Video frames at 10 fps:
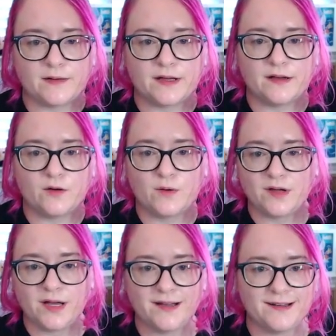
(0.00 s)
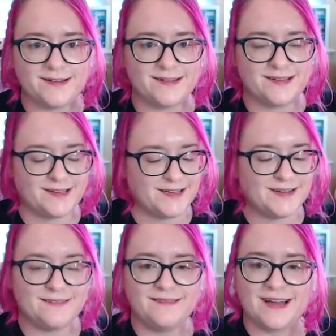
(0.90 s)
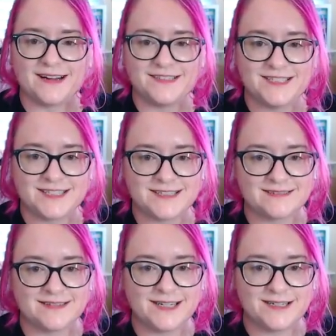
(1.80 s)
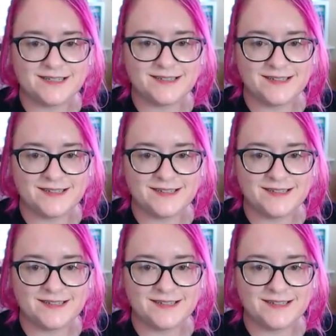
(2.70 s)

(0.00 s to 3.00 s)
go. We've got a Chikorita.